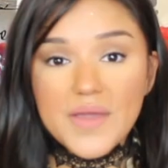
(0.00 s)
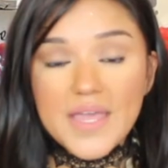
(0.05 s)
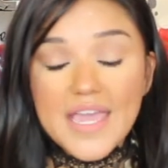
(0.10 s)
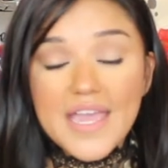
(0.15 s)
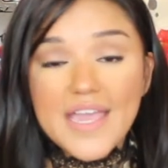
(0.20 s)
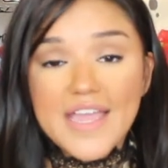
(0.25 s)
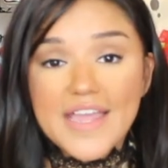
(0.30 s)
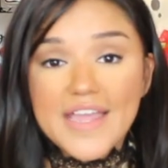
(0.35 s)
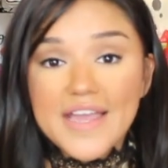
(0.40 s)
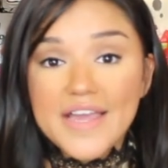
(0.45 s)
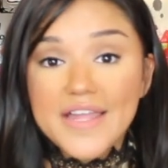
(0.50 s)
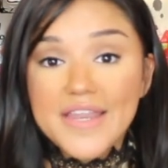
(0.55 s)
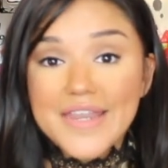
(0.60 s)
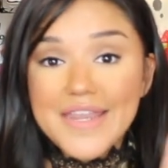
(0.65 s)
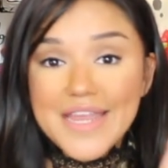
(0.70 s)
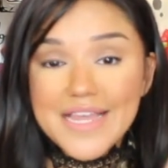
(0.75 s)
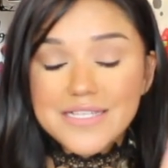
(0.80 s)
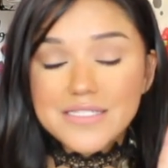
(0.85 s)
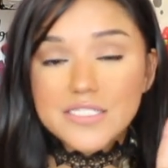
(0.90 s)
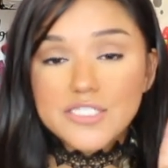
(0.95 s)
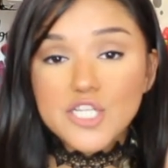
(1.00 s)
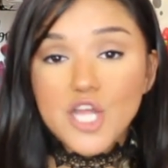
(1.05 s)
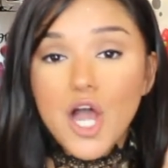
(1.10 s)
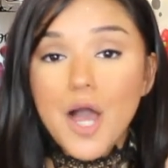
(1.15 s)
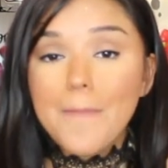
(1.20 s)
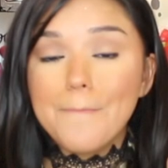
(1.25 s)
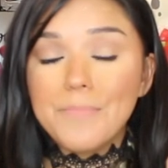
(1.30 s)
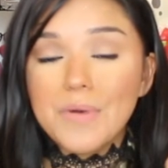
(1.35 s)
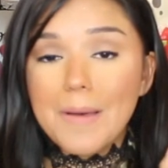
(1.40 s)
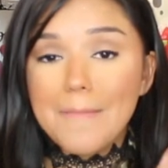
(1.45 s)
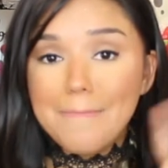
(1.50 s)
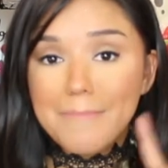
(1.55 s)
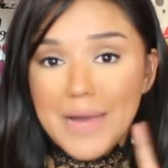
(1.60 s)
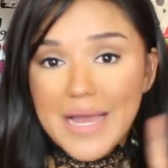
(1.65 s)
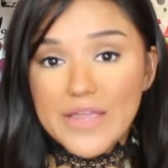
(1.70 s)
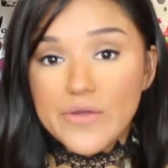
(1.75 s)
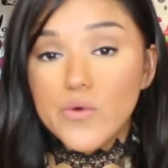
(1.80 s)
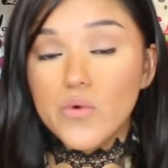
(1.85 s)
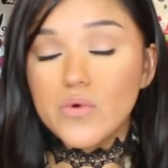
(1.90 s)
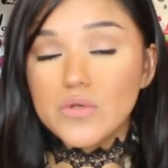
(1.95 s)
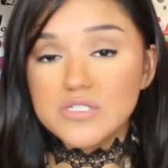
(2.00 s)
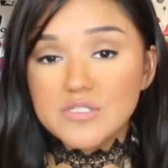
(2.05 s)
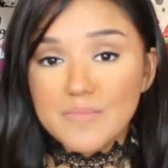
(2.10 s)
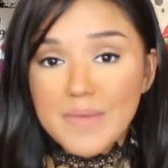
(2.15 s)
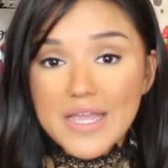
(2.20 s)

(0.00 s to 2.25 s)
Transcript: Okay, next stop, Michael's.